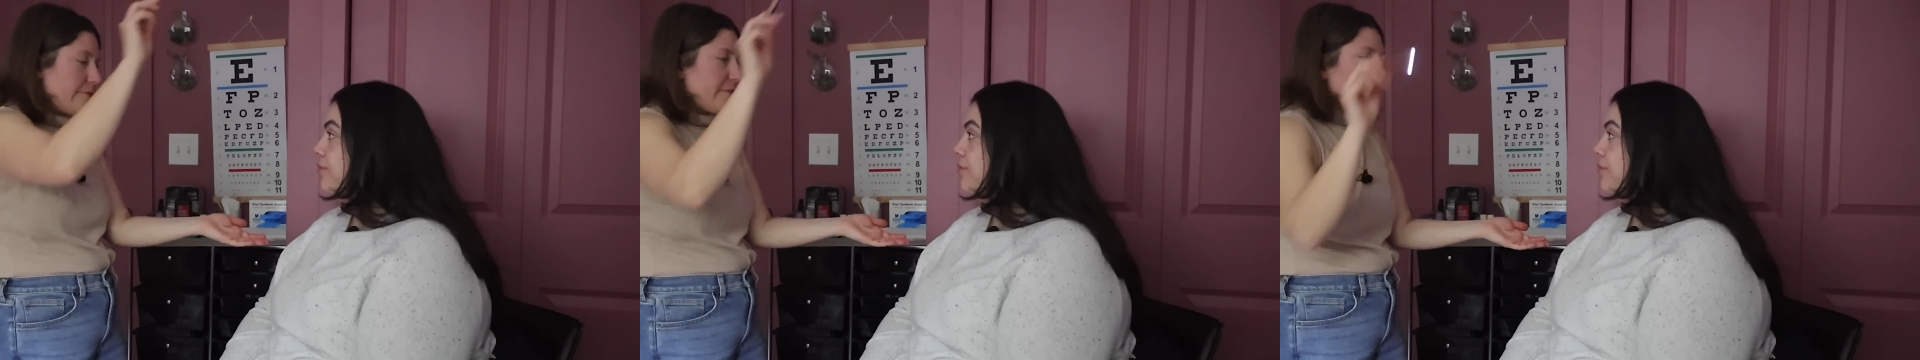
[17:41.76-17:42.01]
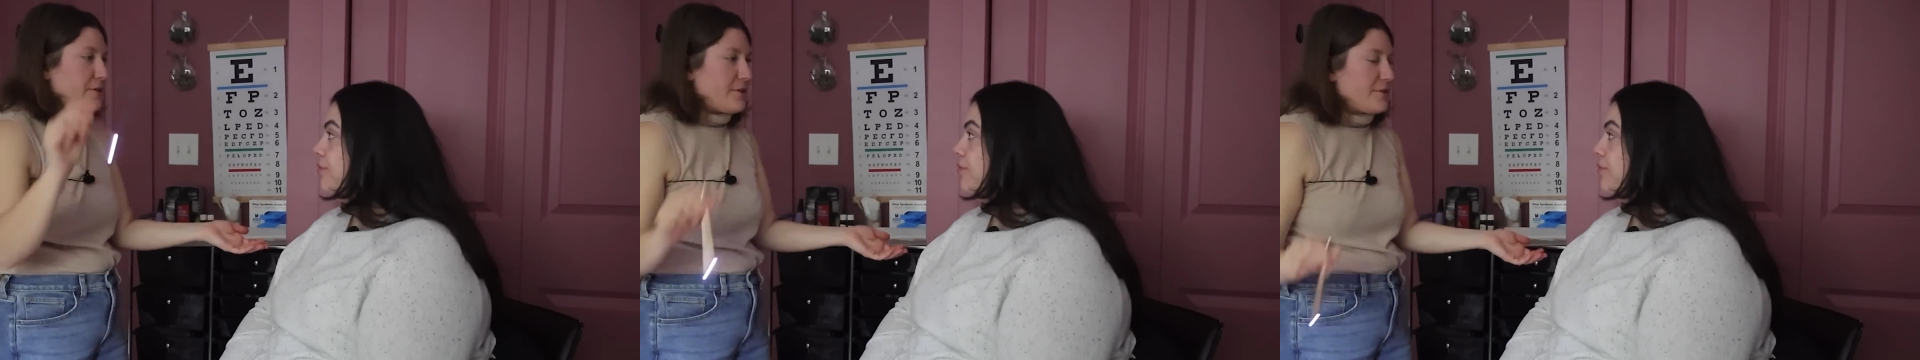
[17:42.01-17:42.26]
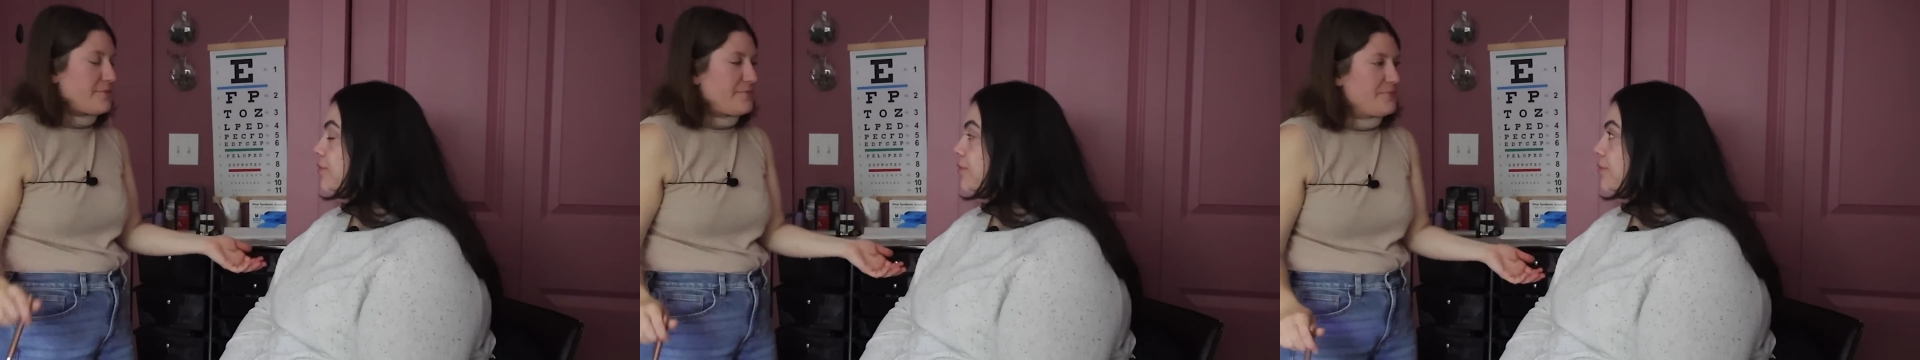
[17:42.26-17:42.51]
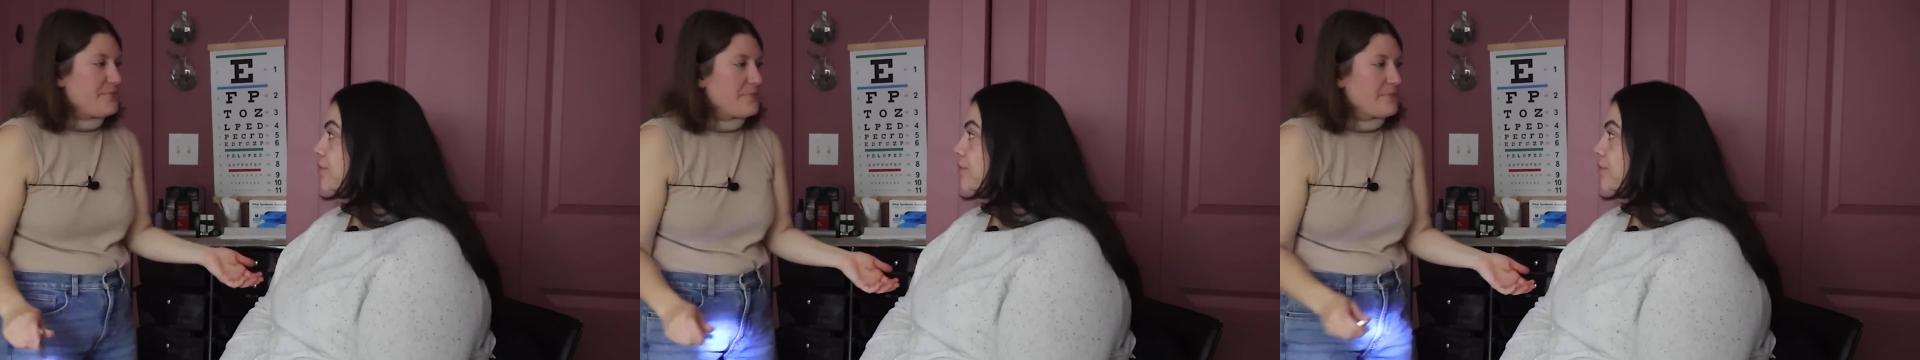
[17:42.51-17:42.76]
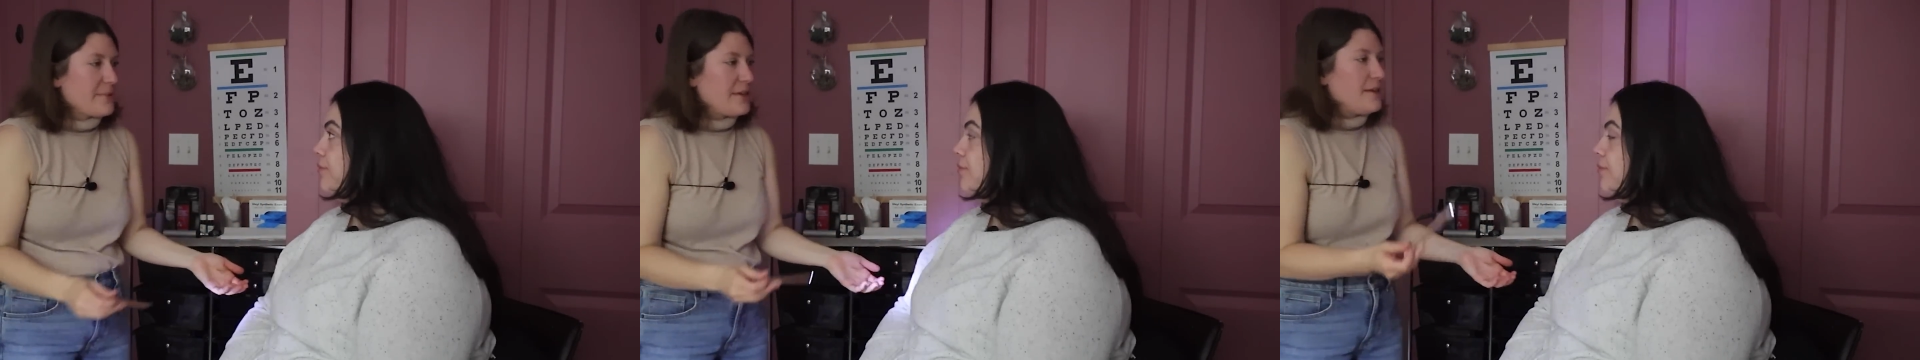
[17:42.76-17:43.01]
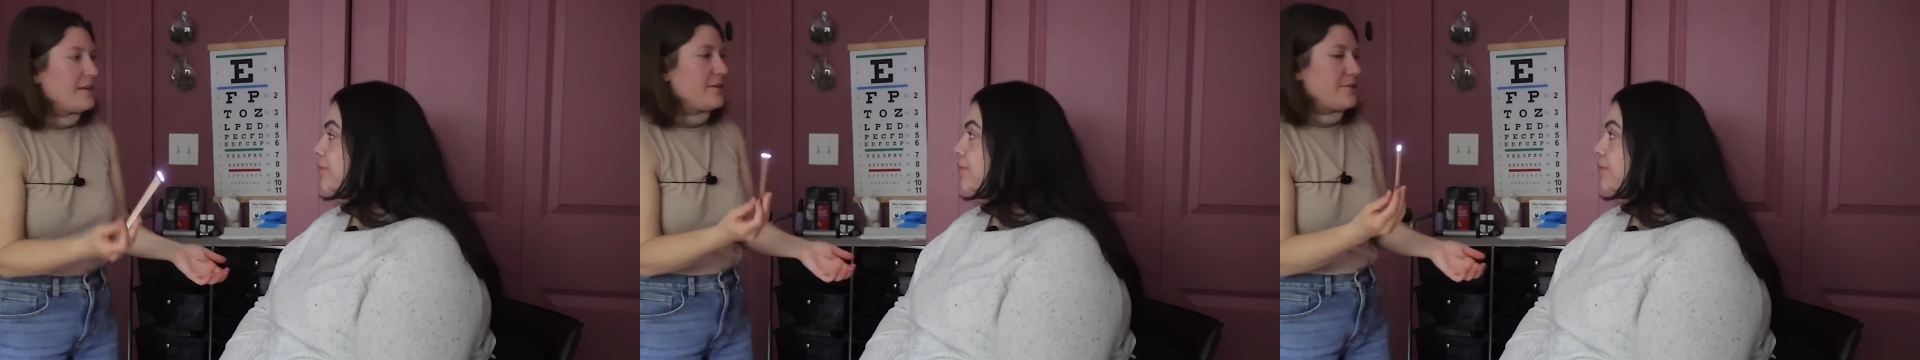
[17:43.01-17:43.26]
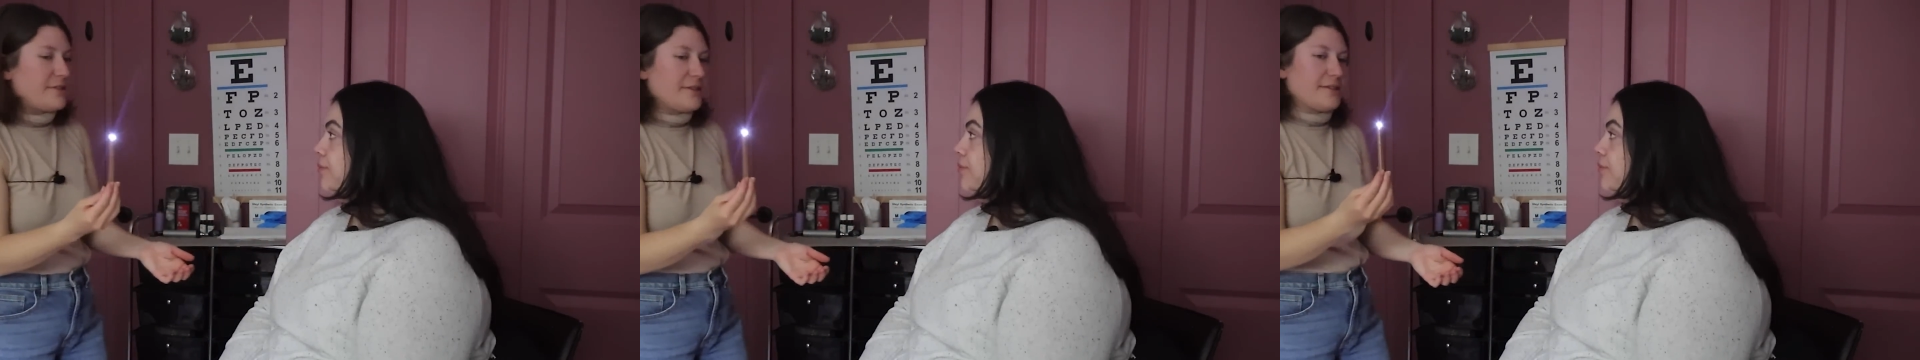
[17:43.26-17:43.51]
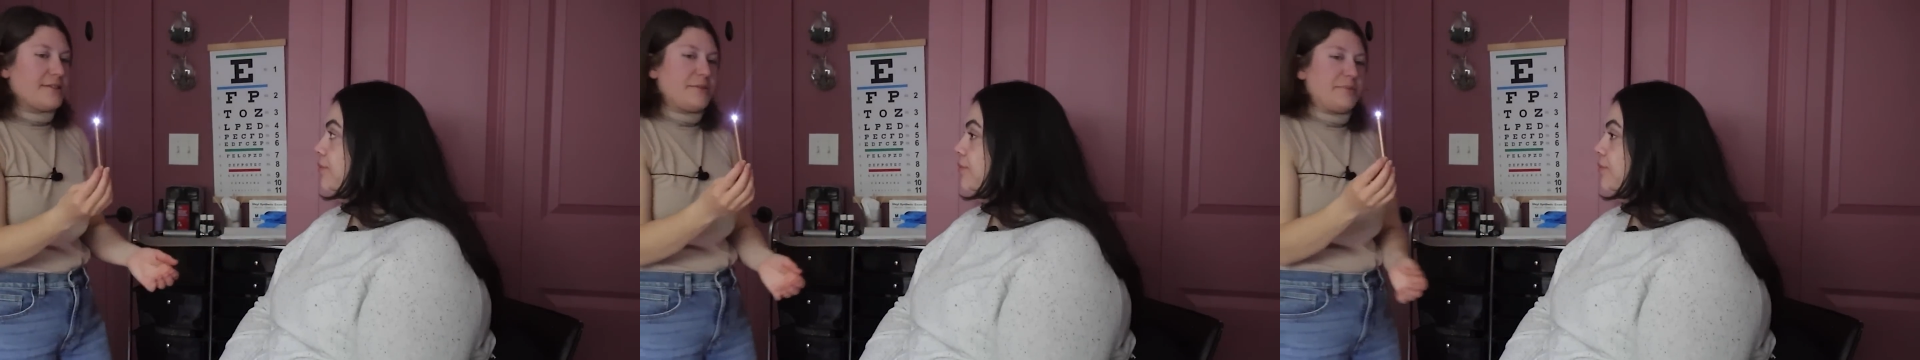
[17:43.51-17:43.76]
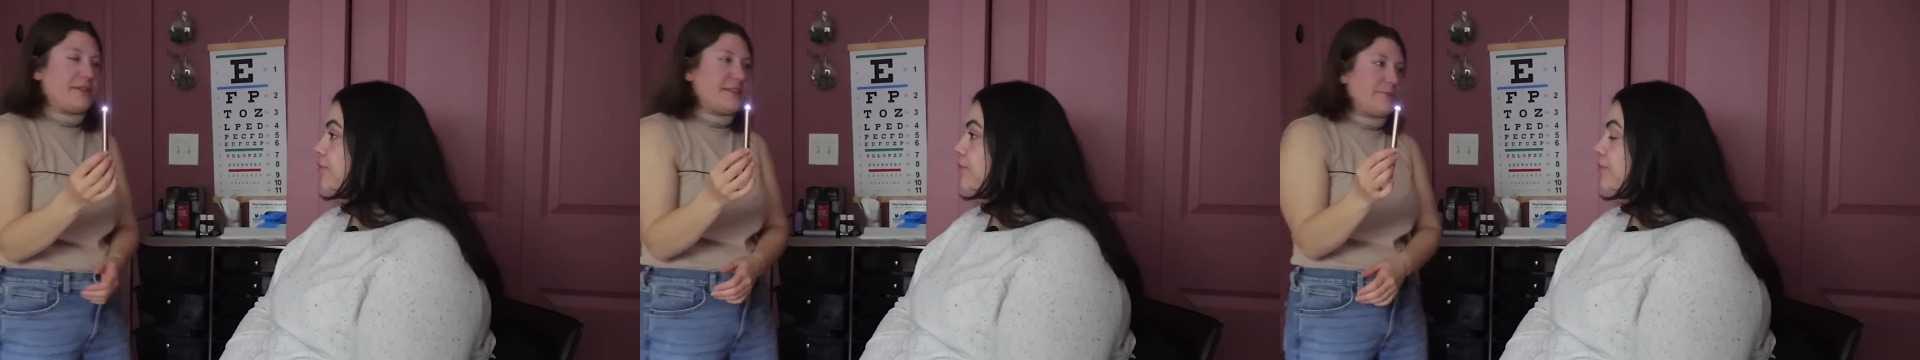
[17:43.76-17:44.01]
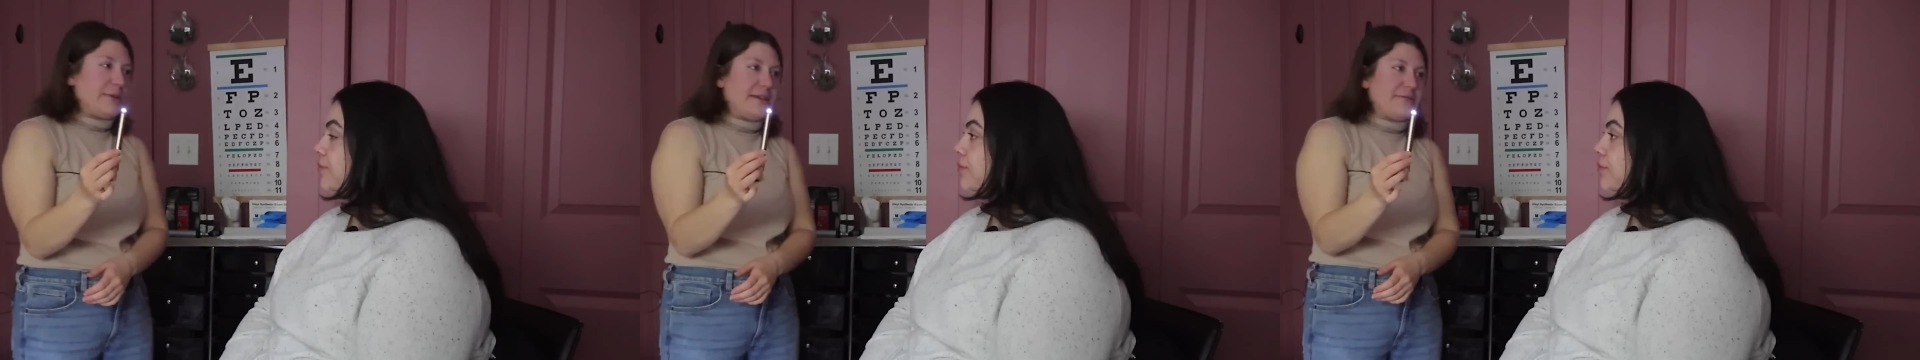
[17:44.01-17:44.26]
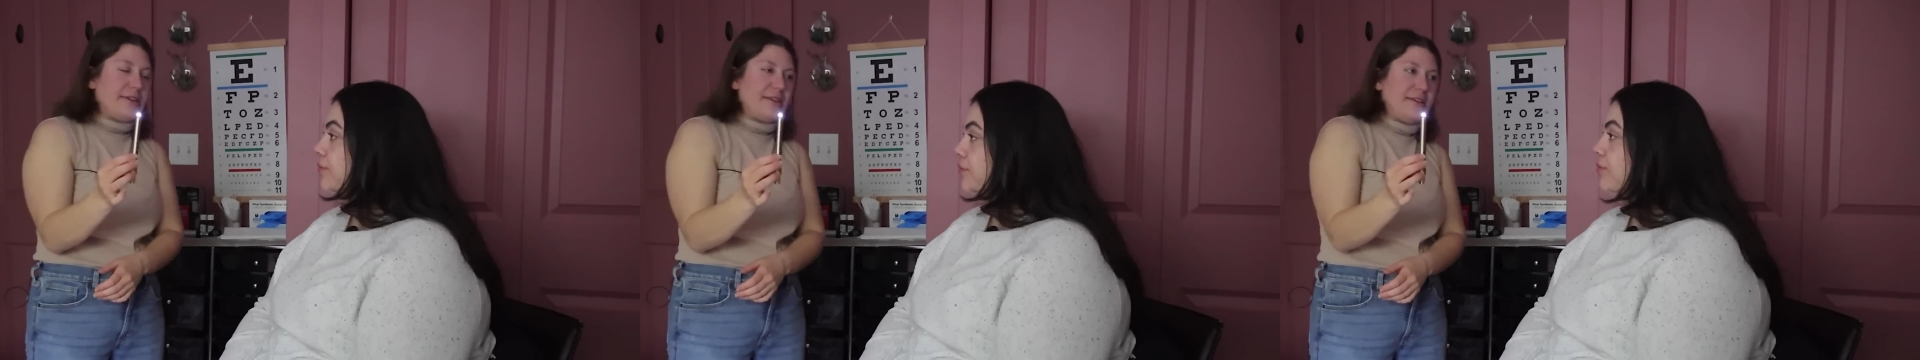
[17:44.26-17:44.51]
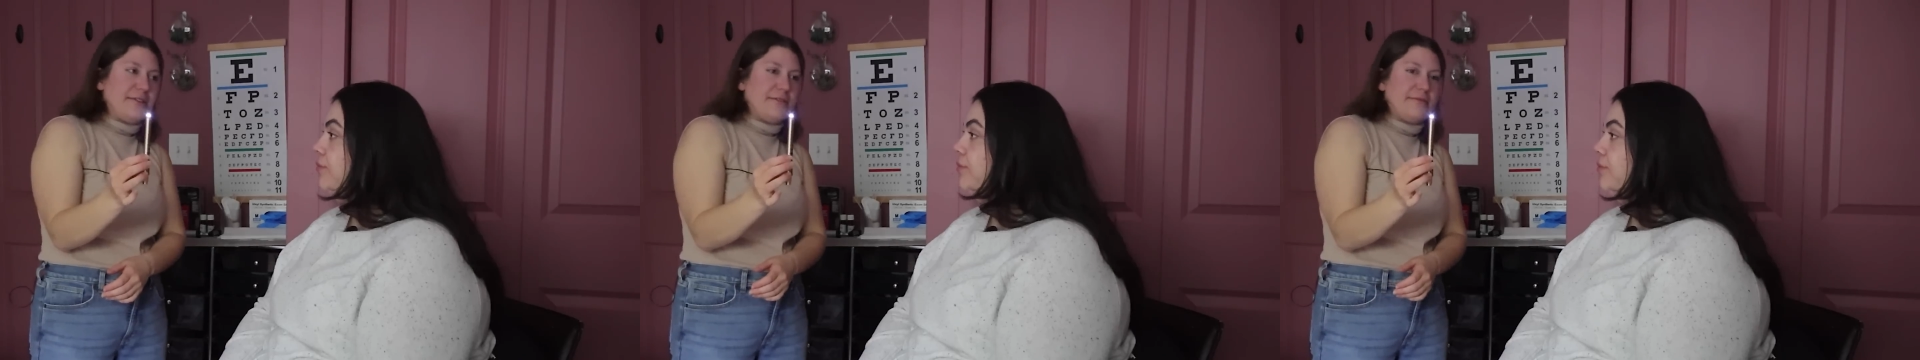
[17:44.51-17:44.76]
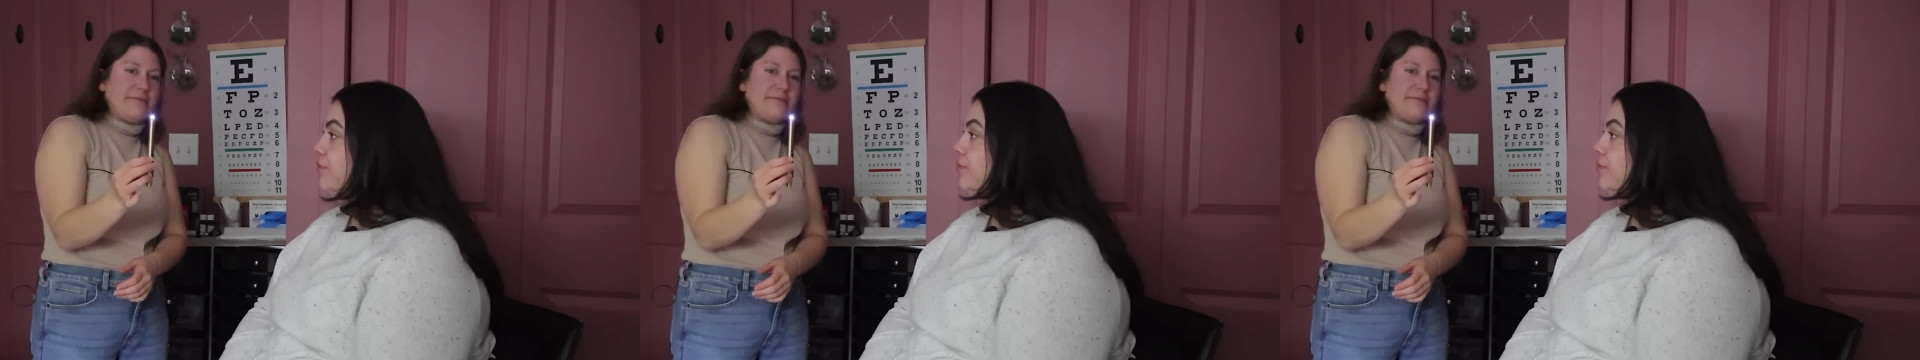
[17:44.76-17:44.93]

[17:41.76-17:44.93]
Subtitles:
Very good. You see the tip of this pen right here?